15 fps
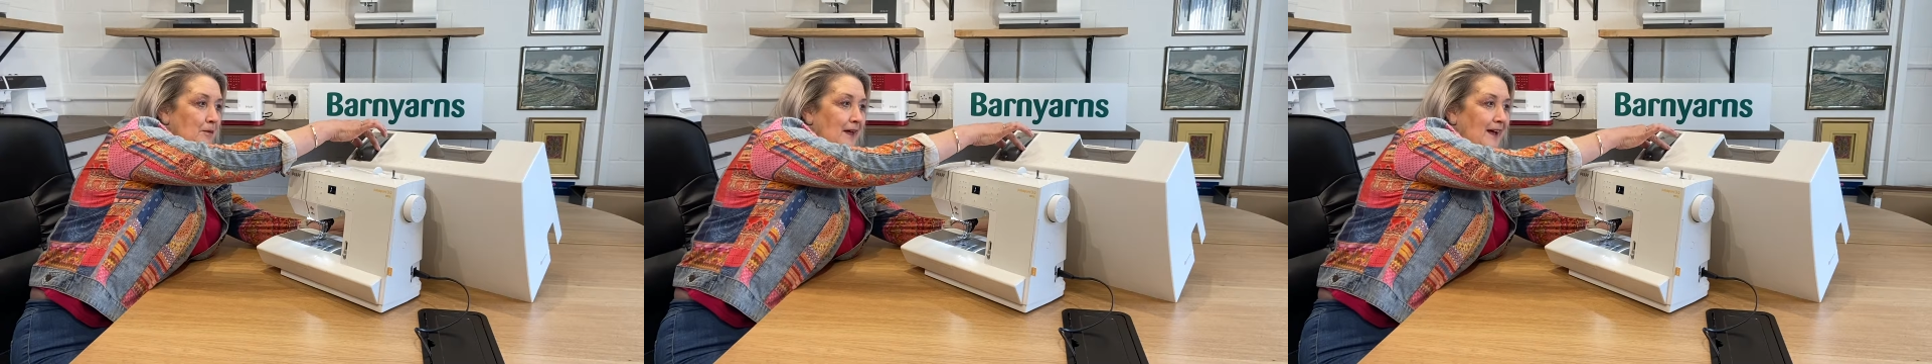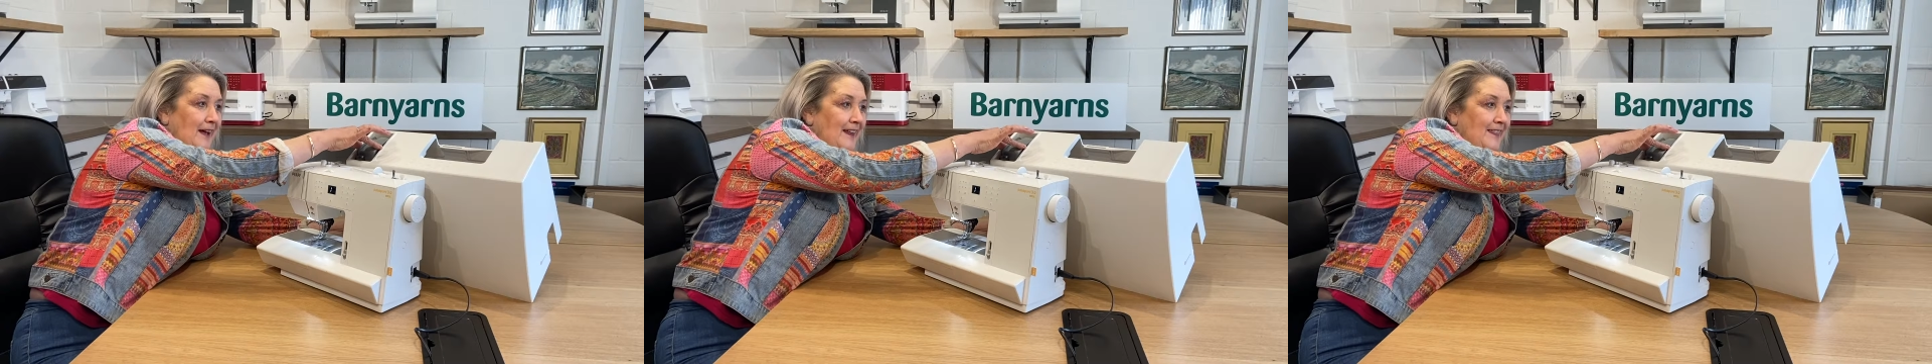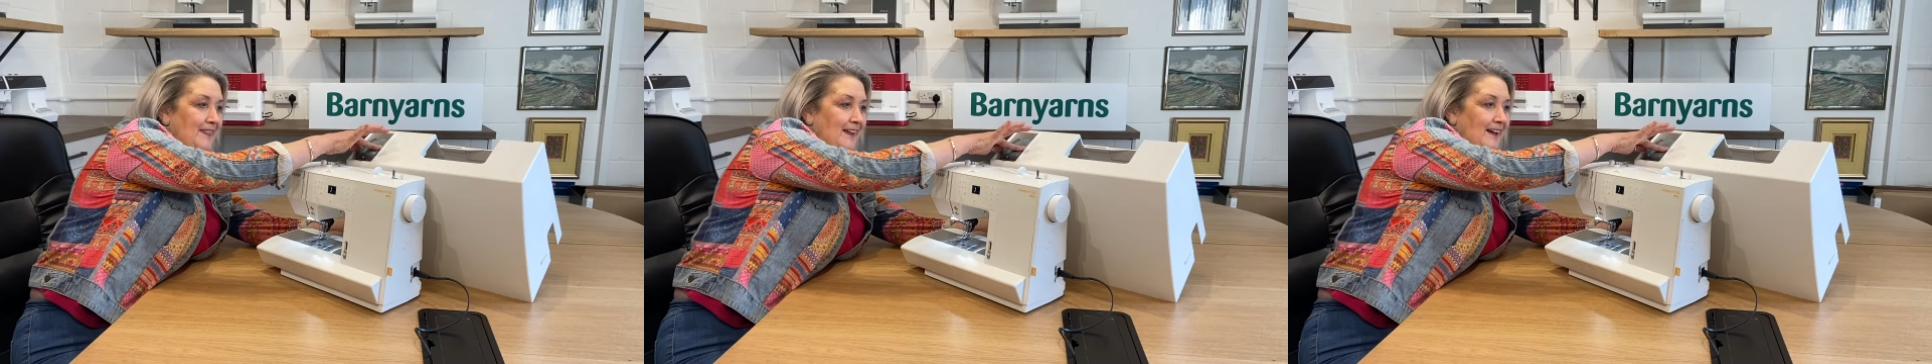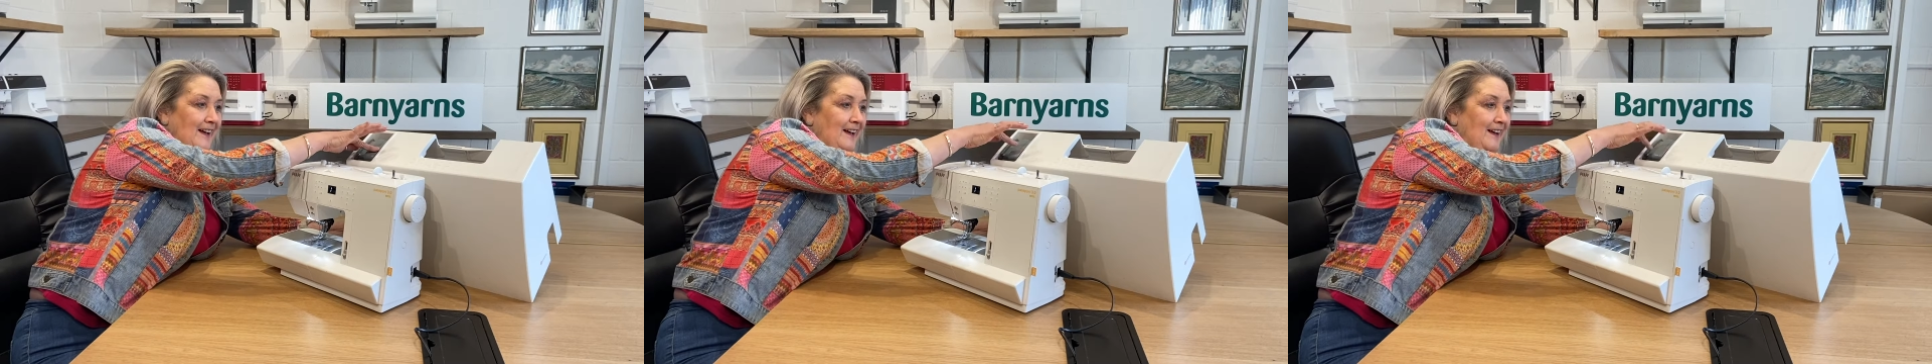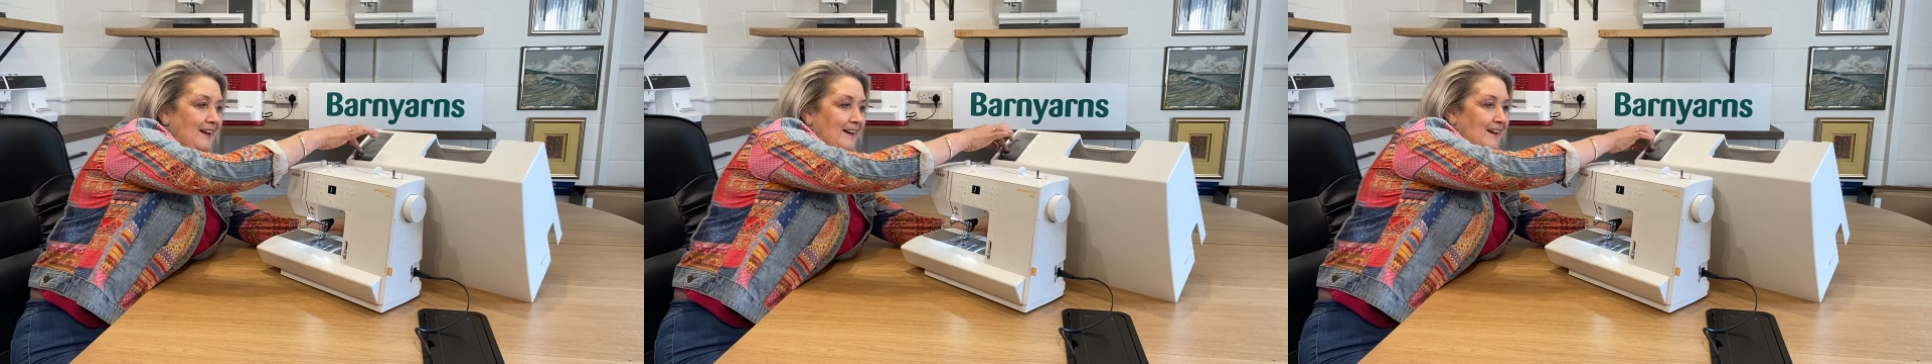that in there
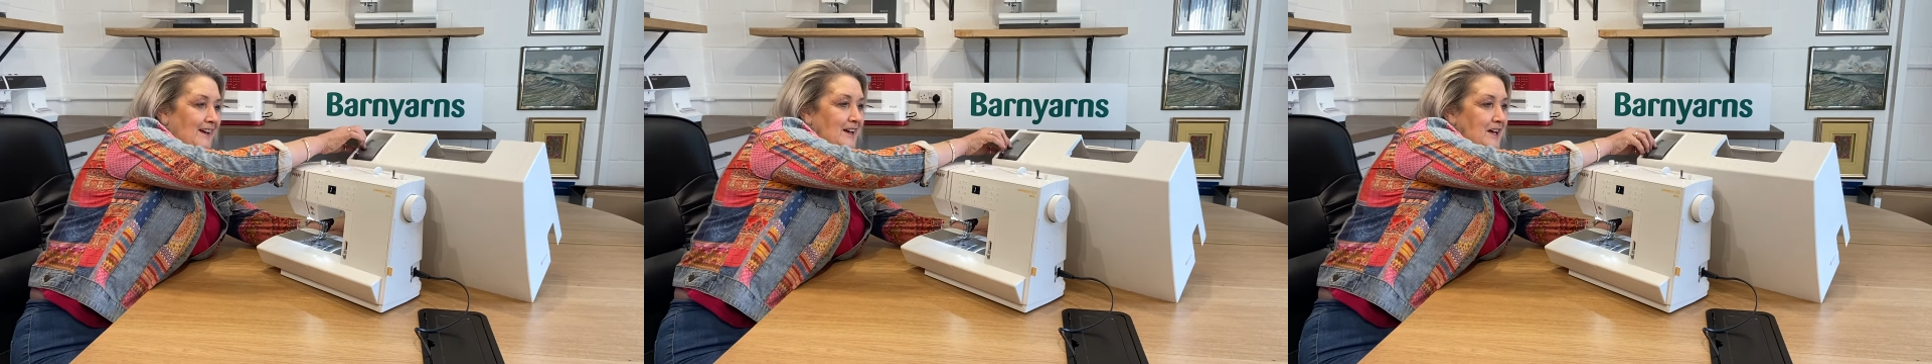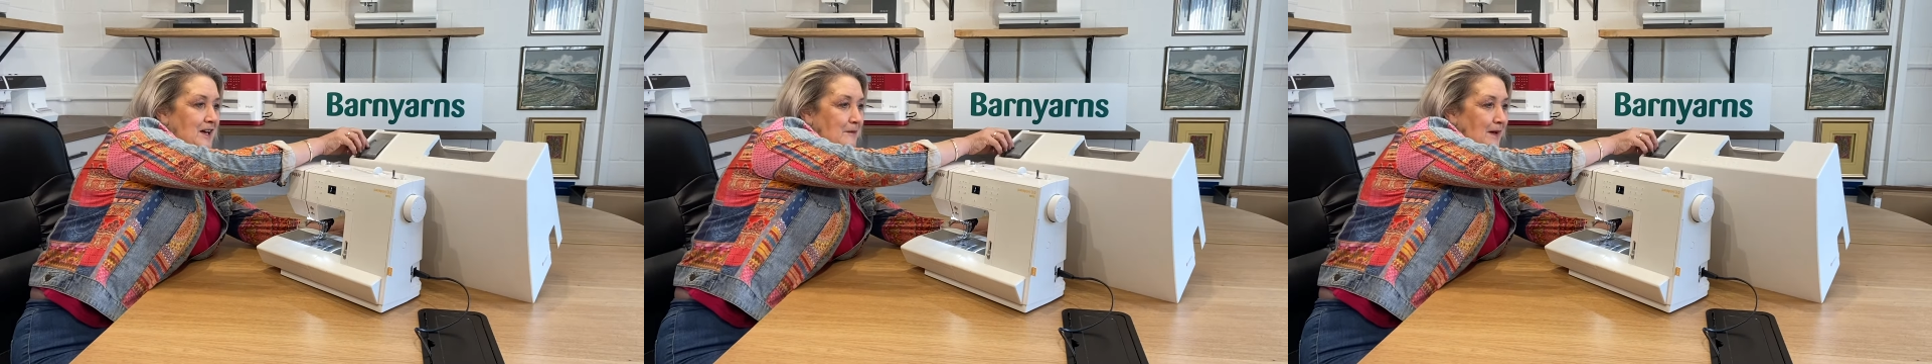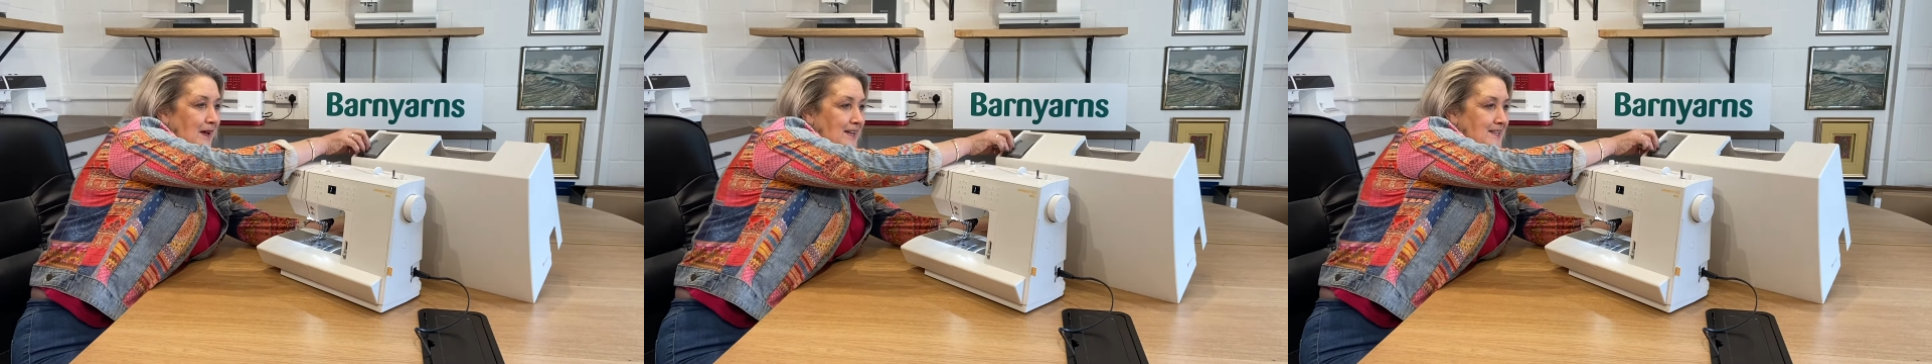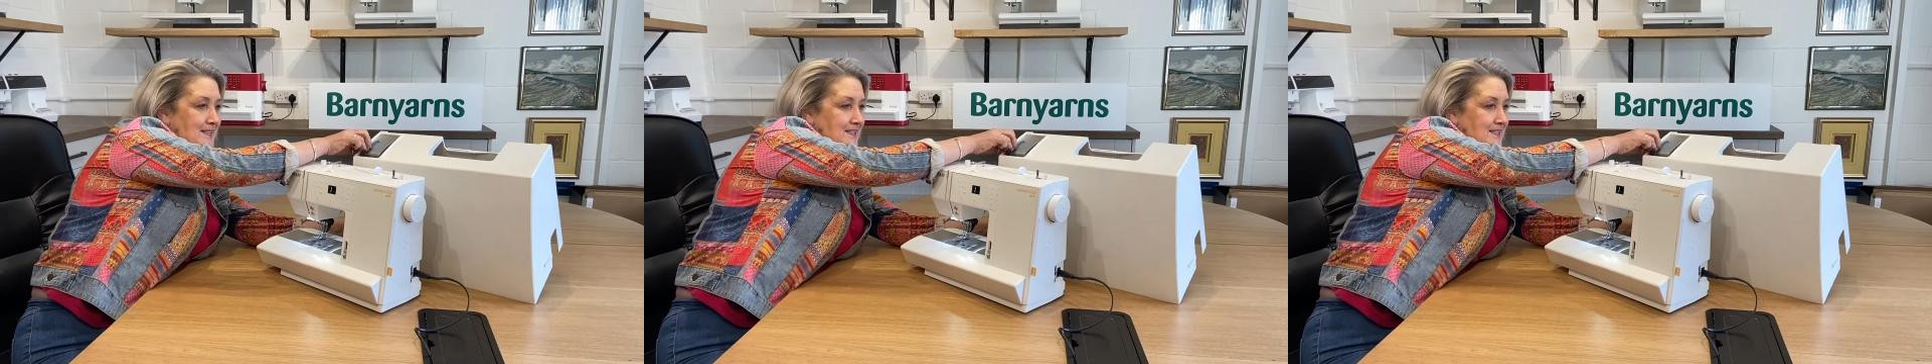and